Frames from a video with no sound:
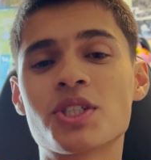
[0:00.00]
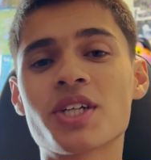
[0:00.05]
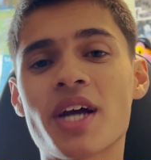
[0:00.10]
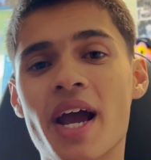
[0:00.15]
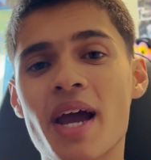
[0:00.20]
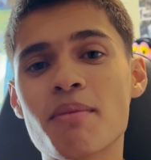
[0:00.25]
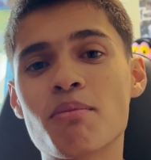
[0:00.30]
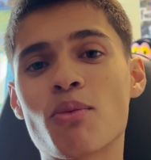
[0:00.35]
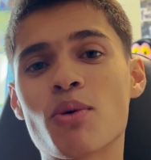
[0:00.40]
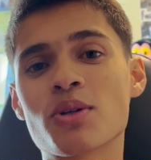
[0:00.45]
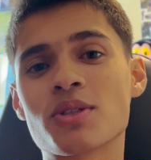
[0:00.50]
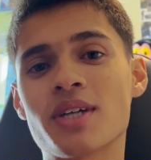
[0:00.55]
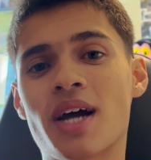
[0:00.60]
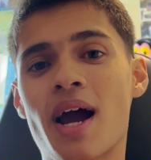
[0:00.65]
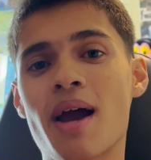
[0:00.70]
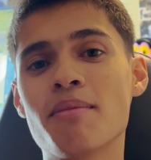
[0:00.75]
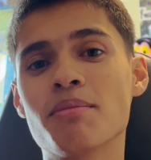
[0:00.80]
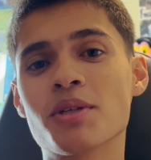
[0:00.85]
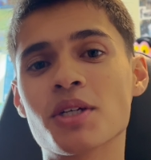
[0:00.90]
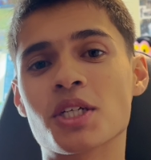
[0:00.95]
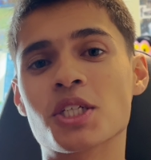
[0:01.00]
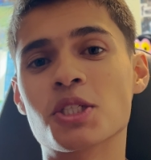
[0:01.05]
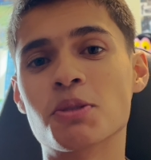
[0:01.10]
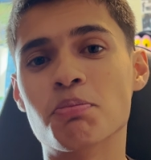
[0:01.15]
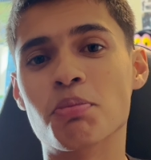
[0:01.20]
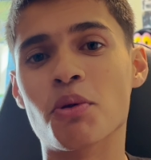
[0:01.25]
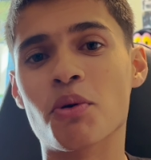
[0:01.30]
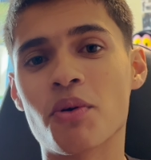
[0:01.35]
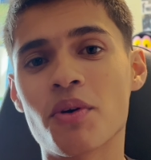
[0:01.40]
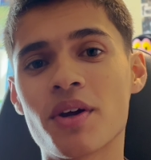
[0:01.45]
I had more time to
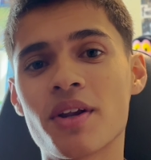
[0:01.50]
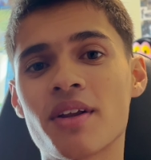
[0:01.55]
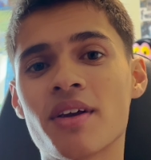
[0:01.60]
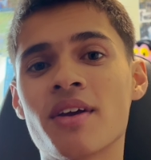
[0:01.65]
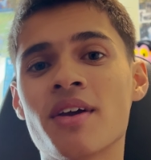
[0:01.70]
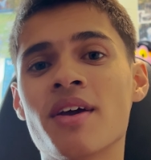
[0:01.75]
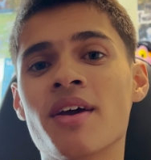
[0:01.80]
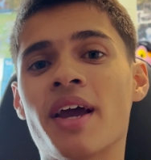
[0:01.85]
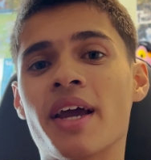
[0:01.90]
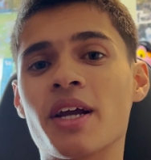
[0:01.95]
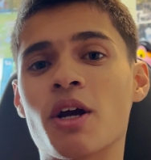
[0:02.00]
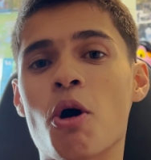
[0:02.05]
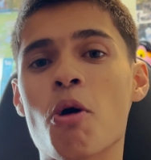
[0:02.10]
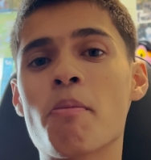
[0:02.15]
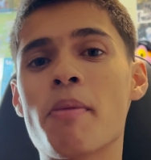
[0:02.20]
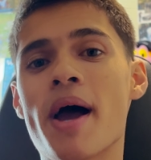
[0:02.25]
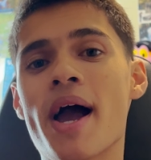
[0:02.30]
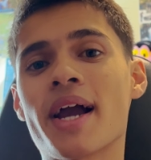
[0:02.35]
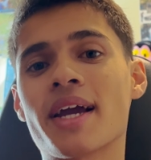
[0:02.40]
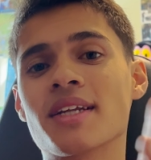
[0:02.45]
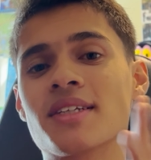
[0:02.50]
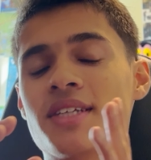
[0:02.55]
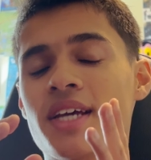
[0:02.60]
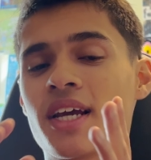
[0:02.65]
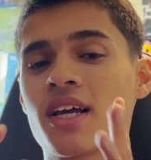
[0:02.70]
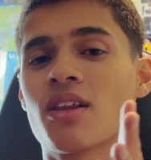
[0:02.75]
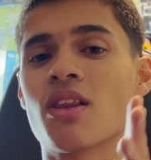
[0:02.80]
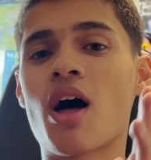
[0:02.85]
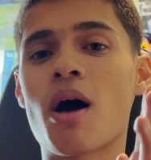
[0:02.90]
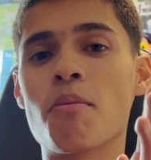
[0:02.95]
explore it and go back and
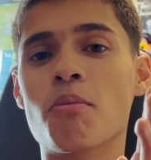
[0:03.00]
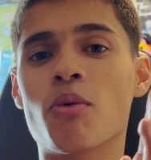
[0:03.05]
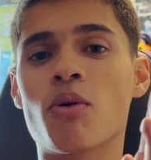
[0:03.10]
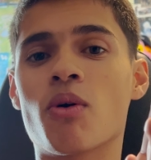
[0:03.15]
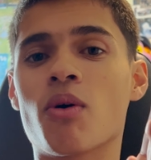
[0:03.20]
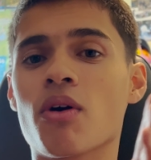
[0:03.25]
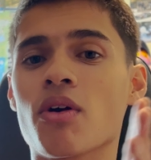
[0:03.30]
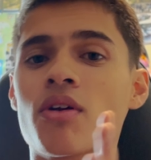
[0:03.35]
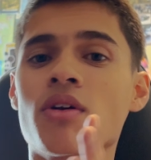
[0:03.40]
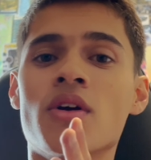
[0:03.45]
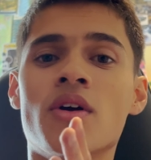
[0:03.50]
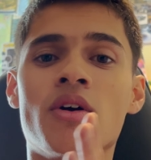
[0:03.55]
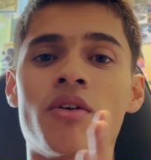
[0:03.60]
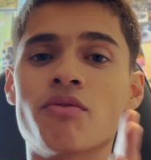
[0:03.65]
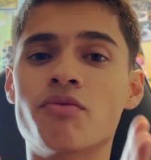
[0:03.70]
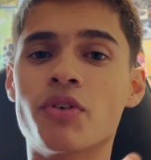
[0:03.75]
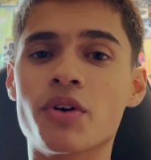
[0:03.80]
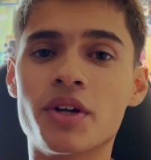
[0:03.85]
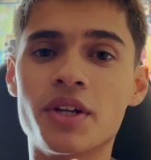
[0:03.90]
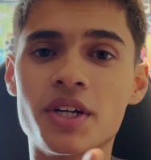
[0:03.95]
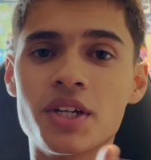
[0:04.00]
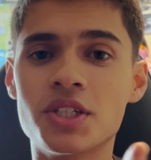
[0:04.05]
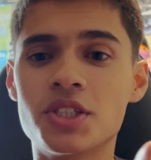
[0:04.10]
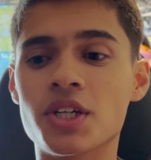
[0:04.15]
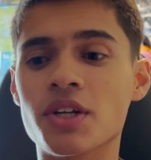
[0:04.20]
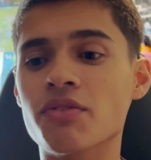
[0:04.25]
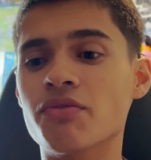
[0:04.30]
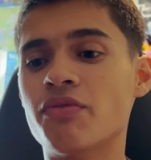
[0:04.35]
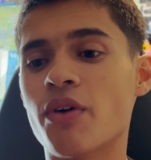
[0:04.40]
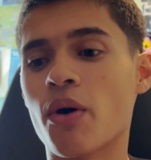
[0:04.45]
take a lot more footage
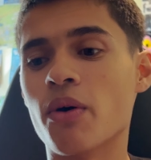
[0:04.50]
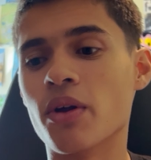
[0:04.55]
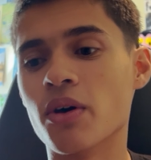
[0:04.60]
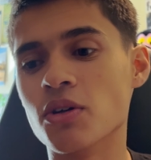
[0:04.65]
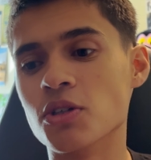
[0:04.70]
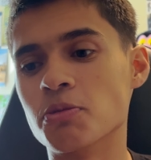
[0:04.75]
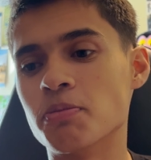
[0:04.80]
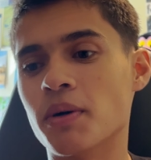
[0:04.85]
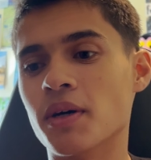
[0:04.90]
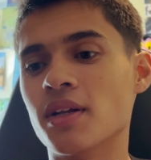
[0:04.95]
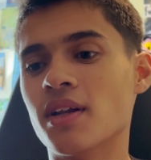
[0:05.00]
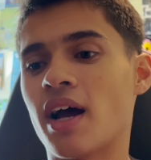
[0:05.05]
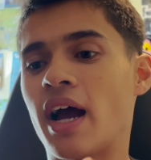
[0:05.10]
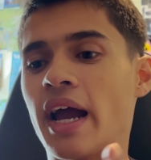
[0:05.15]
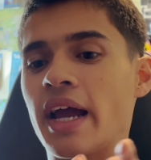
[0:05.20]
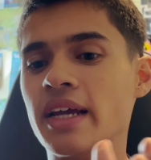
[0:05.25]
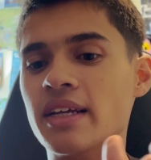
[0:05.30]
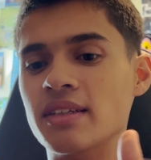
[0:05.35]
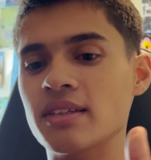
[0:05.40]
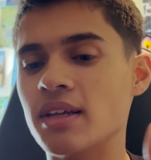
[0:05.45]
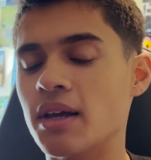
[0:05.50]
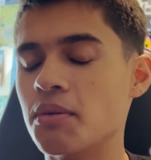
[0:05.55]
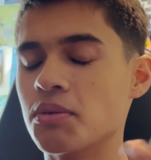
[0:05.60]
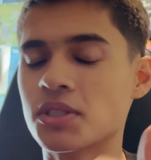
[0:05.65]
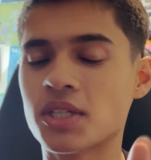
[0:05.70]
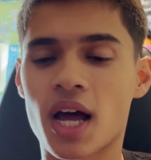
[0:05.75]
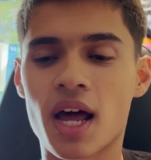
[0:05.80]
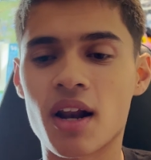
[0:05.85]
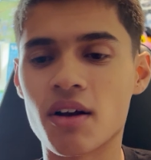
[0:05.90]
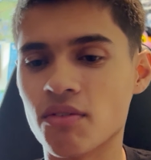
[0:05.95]
and photos, but it
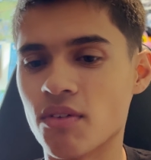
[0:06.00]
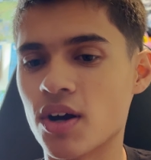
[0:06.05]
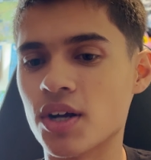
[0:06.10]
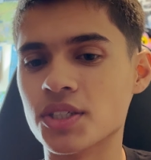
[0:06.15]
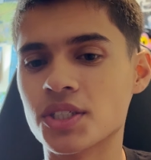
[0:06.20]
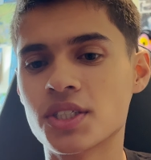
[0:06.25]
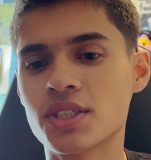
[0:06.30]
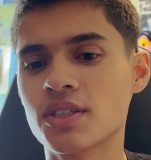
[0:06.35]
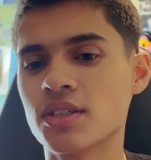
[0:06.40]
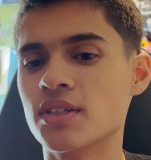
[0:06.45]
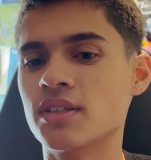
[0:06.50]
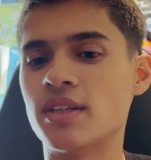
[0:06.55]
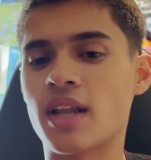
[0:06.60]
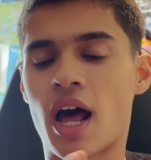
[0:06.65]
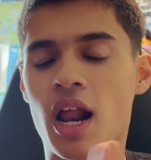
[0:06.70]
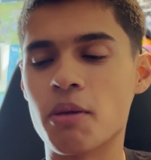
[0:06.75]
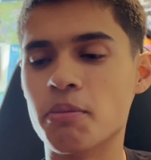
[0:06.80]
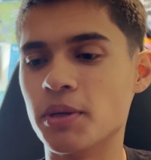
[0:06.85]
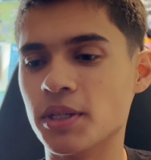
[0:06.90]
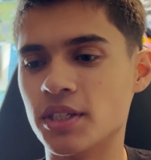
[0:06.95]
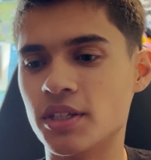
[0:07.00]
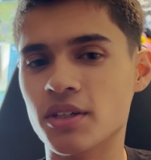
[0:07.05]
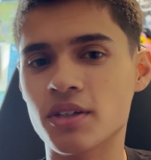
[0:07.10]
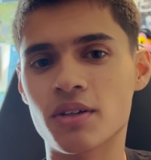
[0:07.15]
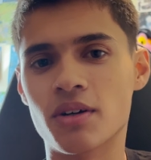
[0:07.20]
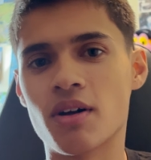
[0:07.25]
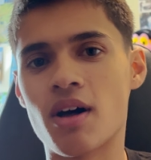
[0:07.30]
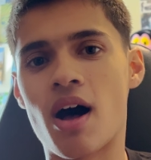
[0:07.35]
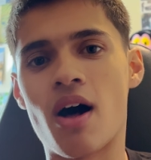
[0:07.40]
was kind of rushed. Not a big deal.